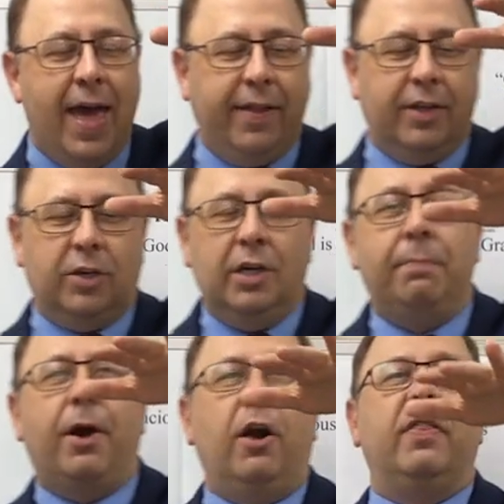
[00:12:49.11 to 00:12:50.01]
And the
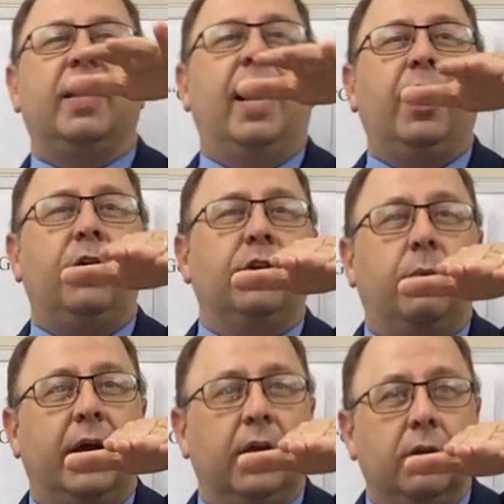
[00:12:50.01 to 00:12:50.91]
good part of the iron you
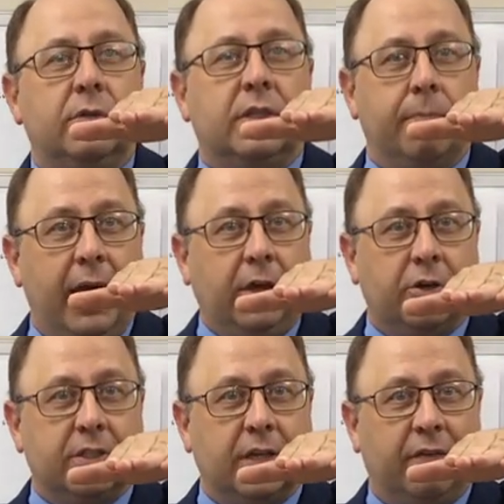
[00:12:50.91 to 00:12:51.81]
want to use to make
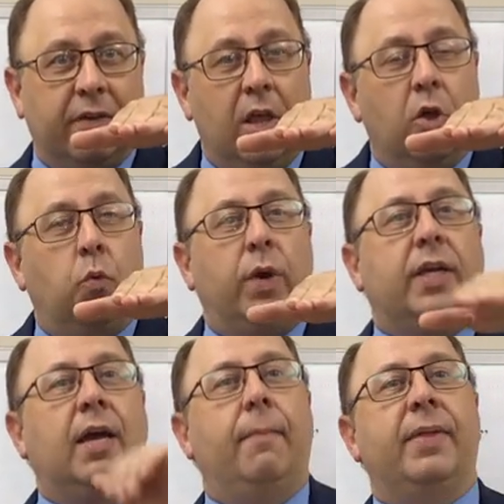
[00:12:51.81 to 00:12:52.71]
your stuff
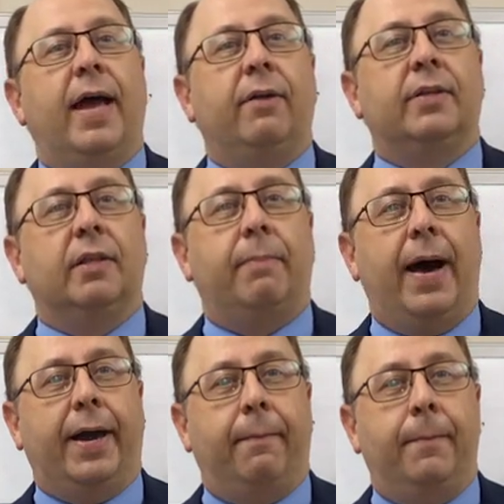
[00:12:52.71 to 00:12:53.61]
would come down to the
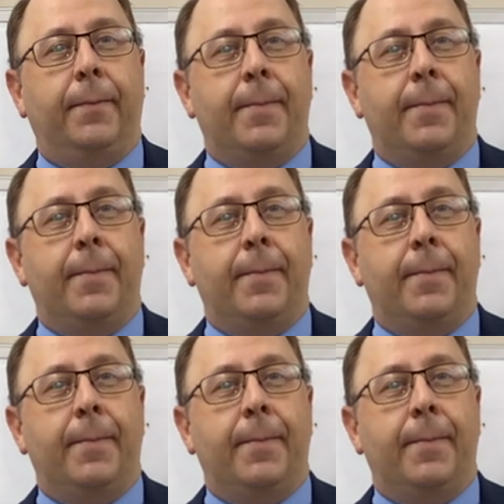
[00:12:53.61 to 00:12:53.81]
bottom.